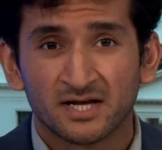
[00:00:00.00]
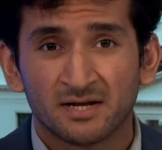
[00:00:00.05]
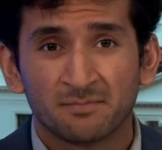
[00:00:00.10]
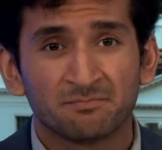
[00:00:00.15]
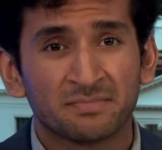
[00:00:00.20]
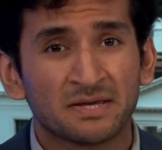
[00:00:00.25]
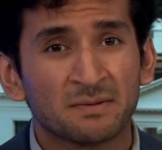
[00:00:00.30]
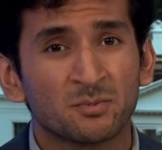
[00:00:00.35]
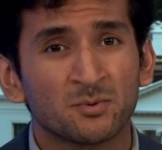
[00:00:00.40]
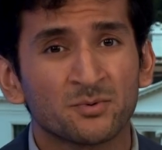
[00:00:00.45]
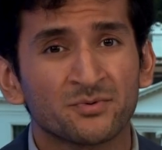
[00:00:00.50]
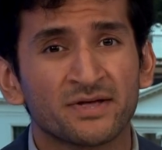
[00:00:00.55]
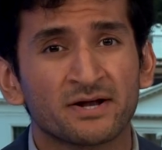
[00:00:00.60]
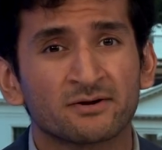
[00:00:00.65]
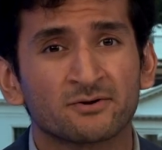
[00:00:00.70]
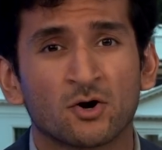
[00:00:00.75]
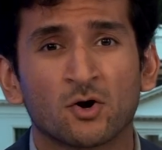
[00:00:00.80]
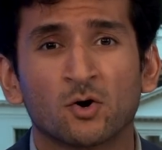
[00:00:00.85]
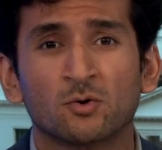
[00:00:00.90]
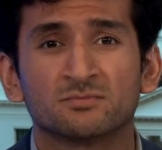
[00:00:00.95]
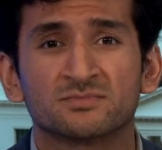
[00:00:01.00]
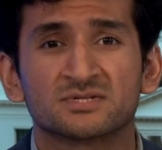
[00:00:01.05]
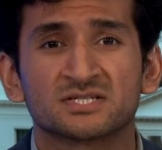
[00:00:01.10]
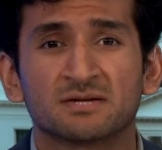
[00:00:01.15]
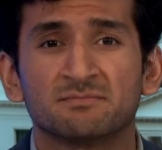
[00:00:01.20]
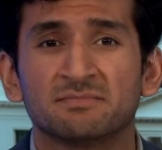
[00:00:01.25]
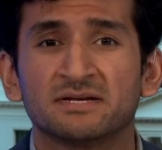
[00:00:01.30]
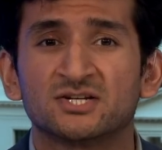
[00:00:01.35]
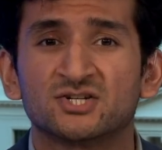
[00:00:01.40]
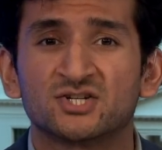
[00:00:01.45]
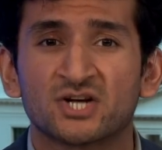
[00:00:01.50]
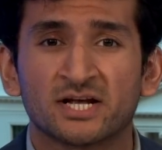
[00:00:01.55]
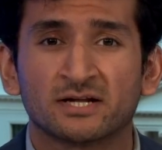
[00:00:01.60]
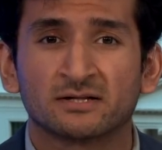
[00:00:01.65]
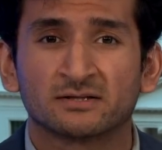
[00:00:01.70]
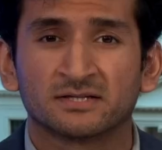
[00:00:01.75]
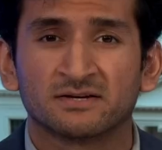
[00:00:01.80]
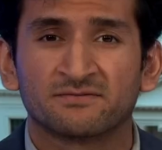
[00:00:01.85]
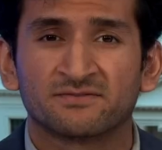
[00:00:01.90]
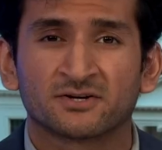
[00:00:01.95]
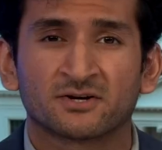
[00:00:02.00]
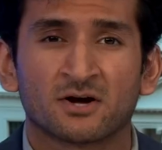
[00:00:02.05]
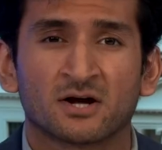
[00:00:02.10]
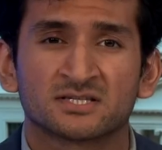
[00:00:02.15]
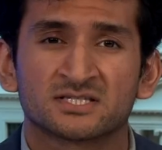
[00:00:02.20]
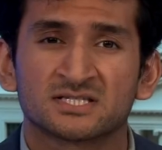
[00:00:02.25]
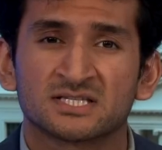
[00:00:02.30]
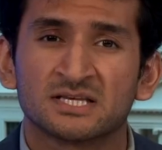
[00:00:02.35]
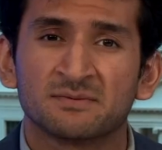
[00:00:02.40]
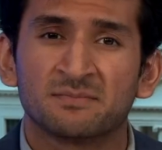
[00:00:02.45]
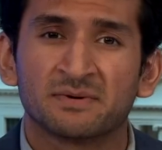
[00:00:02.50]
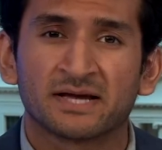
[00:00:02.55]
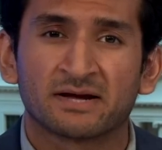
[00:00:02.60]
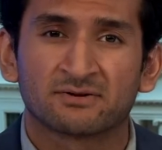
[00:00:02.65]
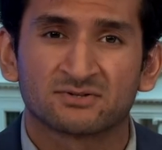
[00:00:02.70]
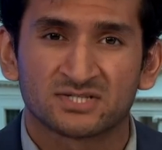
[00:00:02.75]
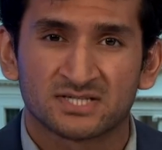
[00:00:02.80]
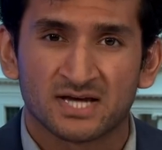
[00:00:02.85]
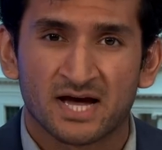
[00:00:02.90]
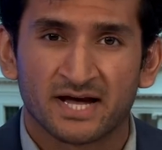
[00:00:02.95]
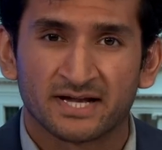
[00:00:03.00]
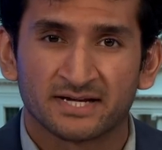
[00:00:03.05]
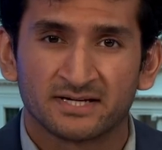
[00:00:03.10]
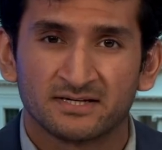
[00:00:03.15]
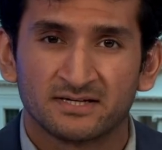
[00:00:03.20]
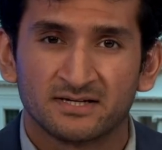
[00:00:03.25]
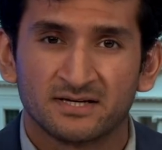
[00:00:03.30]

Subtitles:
people without homes can be jailed if they're caught sleeping outside.